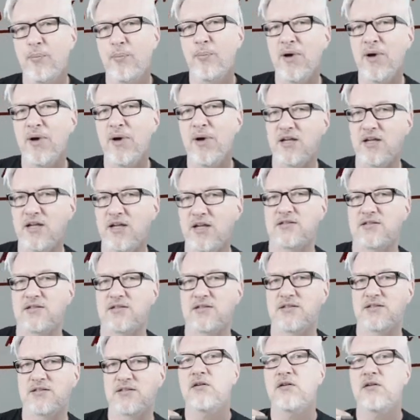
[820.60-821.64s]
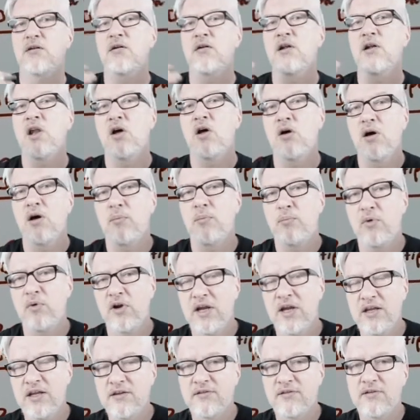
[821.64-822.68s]
but all our
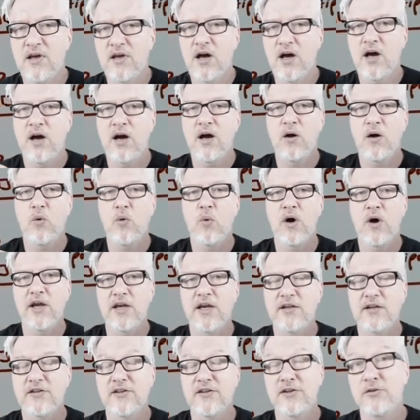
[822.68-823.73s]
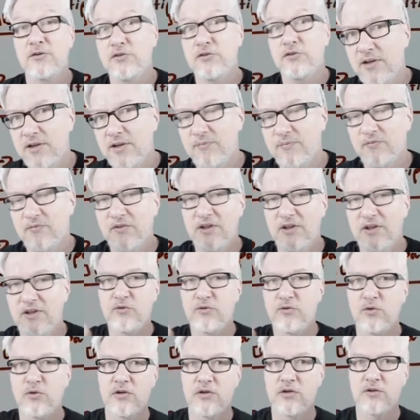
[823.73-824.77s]
brains are wired, usually,
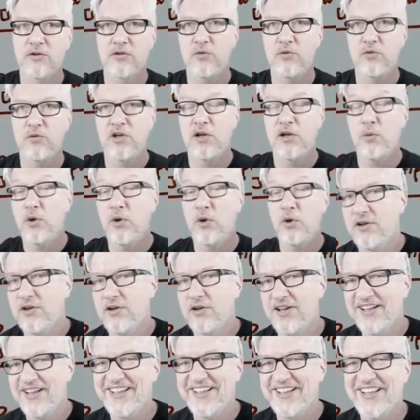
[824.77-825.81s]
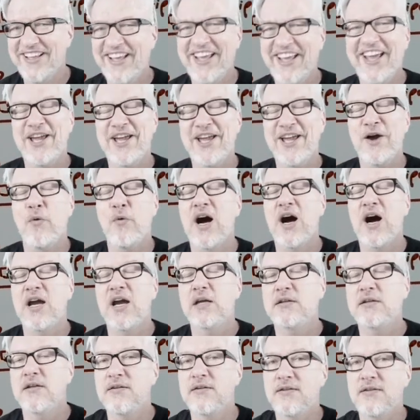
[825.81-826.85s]
if you are not really weird,
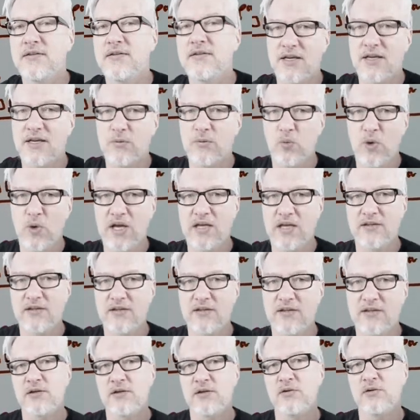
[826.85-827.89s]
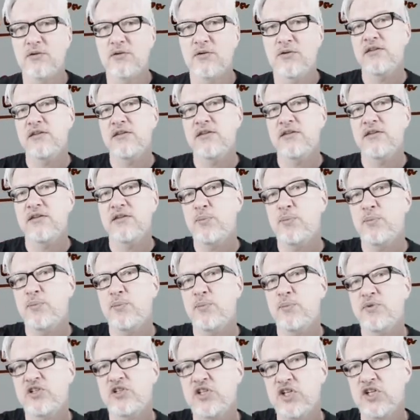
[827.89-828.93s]
wired in the same way. So the
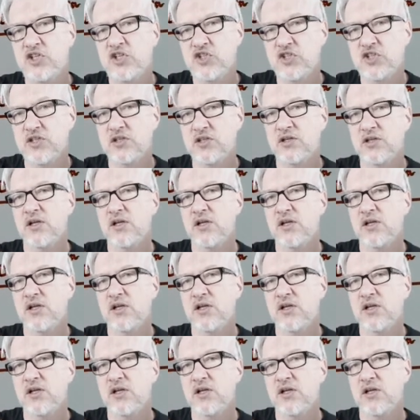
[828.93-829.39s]
repetition